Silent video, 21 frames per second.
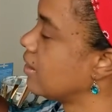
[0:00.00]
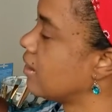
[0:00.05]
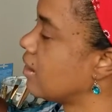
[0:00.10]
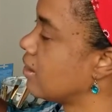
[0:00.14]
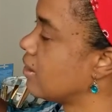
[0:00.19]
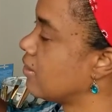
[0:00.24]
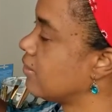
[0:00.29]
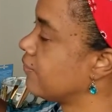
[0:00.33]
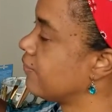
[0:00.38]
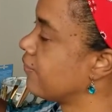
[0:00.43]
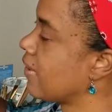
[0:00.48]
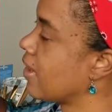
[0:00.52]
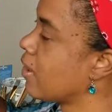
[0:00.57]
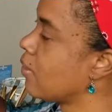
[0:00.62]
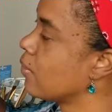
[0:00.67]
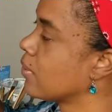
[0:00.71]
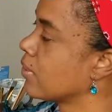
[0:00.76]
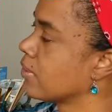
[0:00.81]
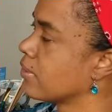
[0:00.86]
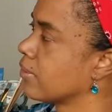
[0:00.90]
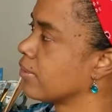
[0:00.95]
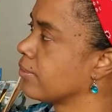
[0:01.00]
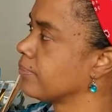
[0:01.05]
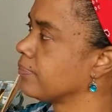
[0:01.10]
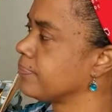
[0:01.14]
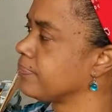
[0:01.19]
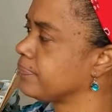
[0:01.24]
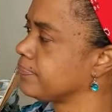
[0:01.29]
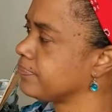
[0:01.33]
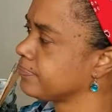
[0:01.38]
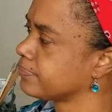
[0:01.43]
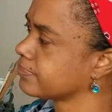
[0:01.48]
of our
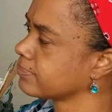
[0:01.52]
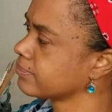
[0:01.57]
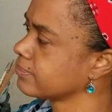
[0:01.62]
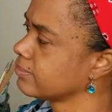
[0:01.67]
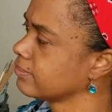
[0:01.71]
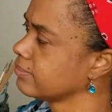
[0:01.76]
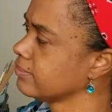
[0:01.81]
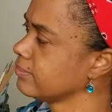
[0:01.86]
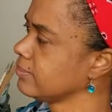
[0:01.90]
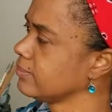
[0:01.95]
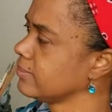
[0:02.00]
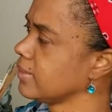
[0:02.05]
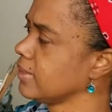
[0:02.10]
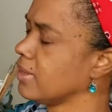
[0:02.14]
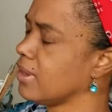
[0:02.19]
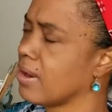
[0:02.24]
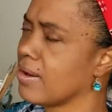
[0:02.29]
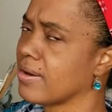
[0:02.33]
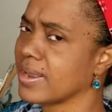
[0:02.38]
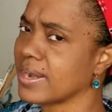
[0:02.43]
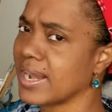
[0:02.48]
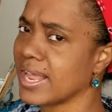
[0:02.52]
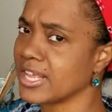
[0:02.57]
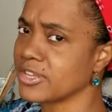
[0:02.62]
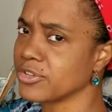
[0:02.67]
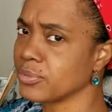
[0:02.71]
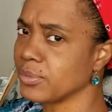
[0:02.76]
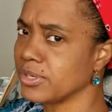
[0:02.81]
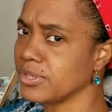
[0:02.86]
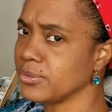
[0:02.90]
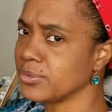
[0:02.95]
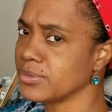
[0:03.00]
class.
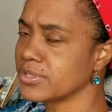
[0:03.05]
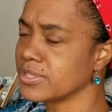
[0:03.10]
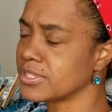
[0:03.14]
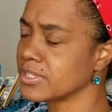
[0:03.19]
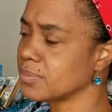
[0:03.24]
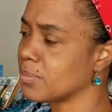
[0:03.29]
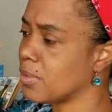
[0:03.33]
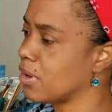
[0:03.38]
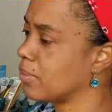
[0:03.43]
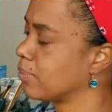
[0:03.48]
We'll use the small